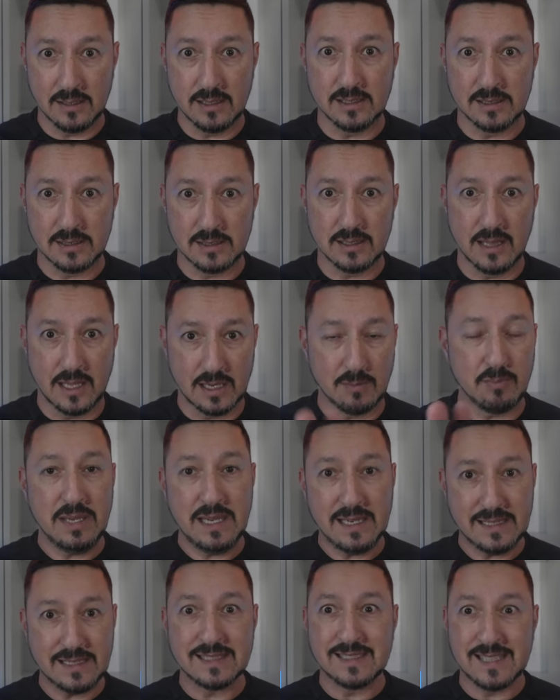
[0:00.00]
this like
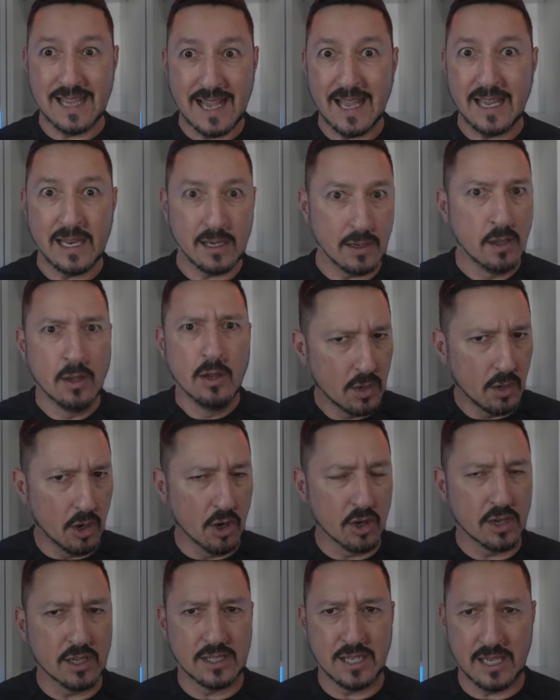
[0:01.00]
peak design
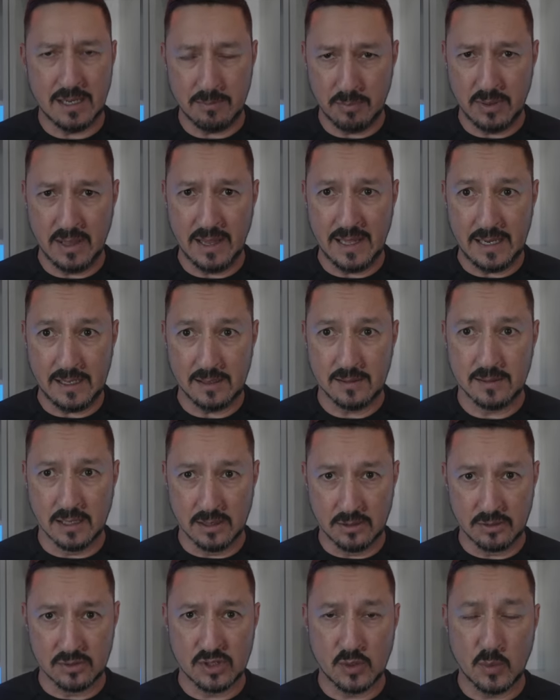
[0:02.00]
ARCA type plate, the
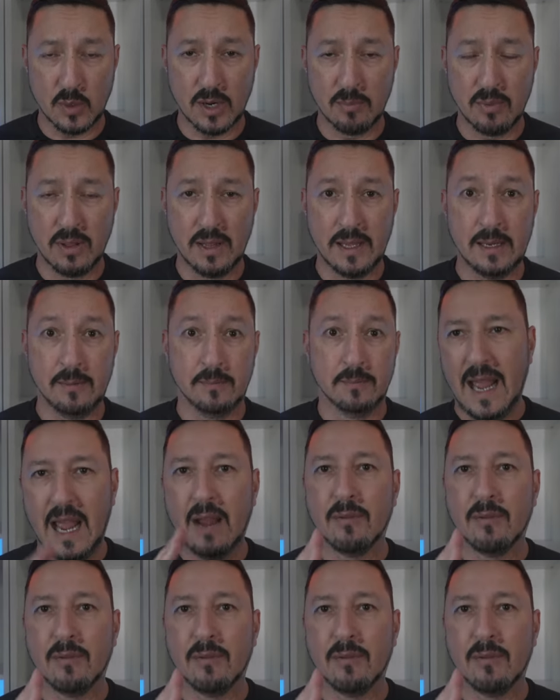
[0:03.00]
little square plate.